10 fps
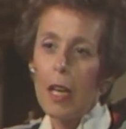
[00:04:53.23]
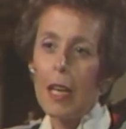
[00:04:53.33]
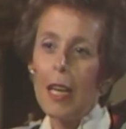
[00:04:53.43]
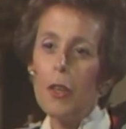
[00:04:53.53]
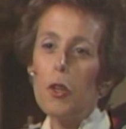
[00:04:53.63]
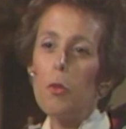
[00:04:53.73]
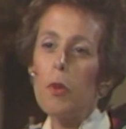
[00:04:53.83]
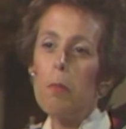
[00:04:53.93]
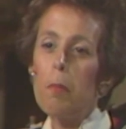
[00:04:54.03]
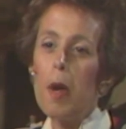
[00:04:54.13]
can you
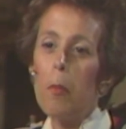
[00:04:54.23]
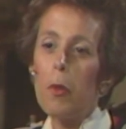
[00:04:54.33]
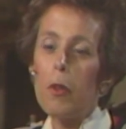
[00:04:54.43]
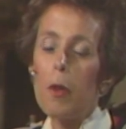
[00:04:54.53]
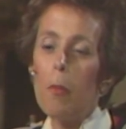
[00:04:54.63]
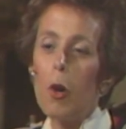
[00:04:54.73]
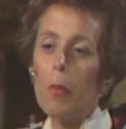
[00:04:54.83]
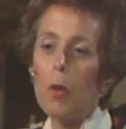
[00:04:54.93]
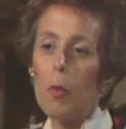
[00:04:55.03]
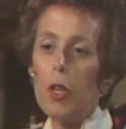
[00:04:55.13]
remember the
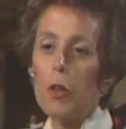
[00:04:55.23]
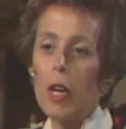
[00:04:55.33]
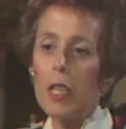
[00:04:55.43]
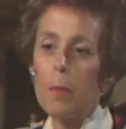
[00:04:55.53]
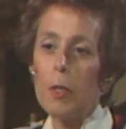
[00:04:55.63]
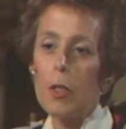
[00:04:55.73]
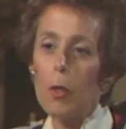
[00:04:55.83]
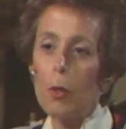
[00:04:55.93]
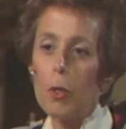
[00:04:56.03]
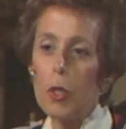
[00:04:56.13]
moment when your husband
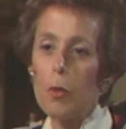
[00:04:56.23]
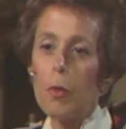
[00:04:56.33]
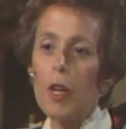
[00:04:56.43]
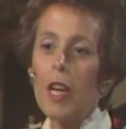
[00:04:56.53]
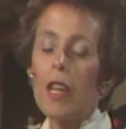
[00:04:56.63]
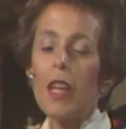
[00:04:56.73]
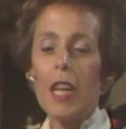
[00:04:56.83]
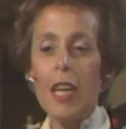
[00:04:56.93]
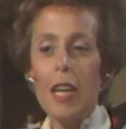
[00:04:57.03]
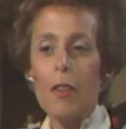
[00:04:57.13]
told you that
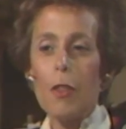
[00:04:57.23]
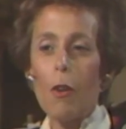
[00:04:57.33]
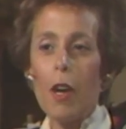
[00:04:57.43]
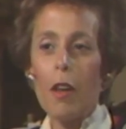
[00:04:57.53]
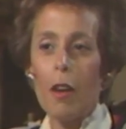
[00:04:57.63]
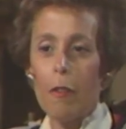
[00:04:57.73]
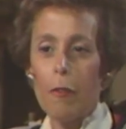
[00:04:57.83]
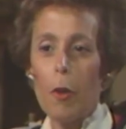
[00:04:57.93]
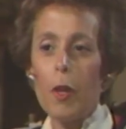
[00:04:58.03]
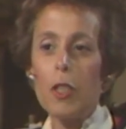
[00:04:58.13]
he had thought
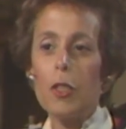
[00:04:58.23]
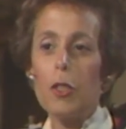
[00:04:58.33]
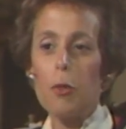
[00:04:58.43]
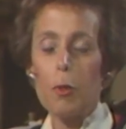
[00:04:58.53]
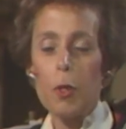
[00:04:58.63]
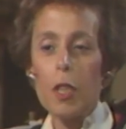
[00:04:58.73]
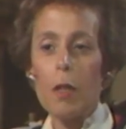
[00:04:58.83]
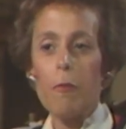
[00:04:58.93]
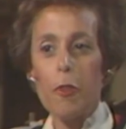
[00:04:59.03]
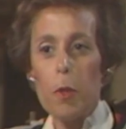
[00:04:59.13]
of going to
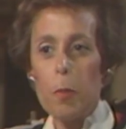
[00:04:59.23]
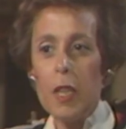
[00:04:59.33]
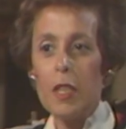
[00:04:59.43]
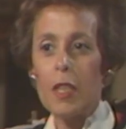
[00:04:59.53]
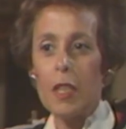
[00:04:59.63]
Jerusalem for the peace